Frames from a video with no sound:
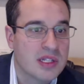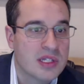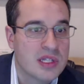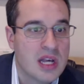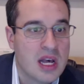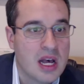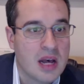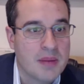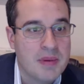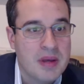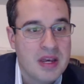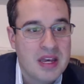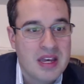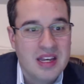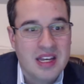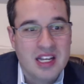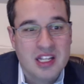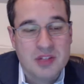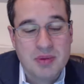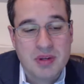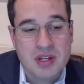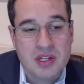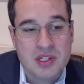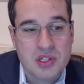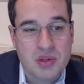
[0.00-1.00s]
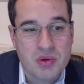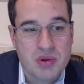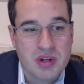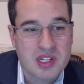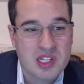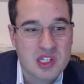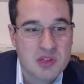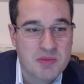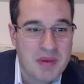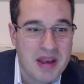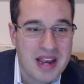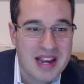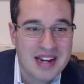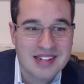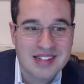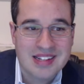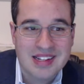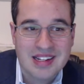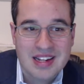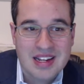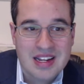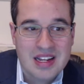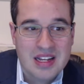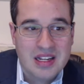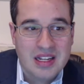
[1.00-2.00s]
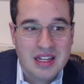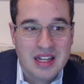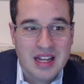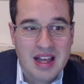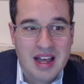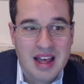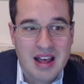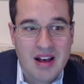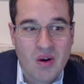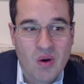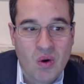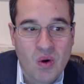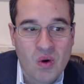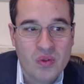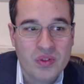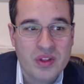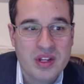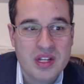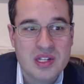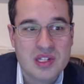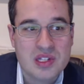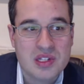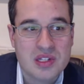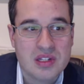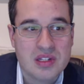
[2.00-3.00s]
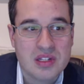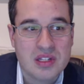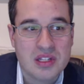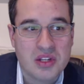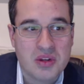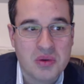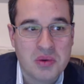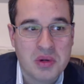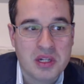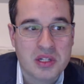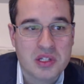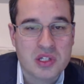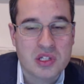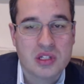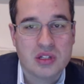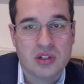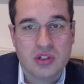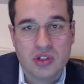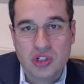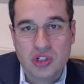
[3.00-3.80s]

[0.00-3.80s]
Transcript: this up is because you'd expect all these units